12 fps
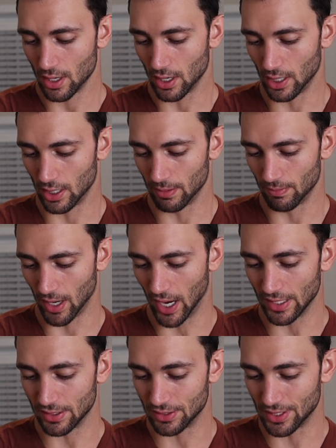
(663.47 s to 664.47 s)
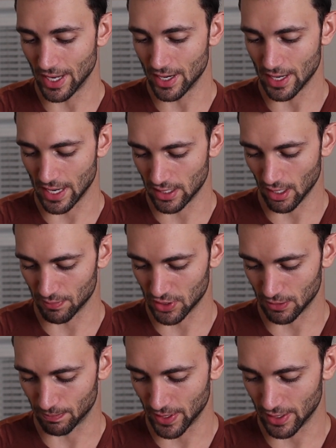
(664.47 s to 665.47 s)
um, I did end up
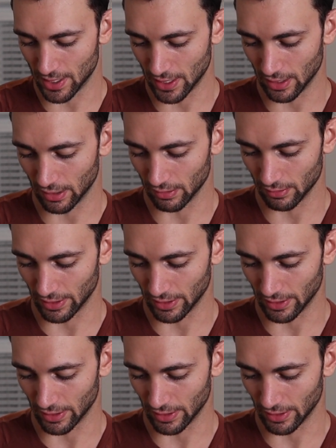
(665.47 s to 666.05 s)
spending